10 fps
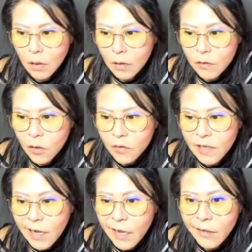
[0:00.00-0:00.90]
So,
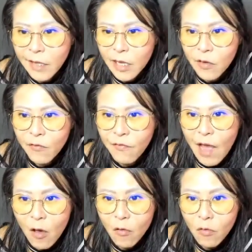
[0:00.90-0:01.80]
second thing, you
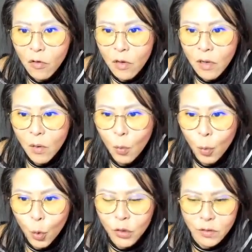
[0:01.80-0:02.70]
found
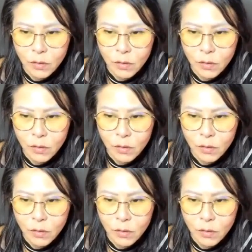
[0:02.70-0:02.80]
wood.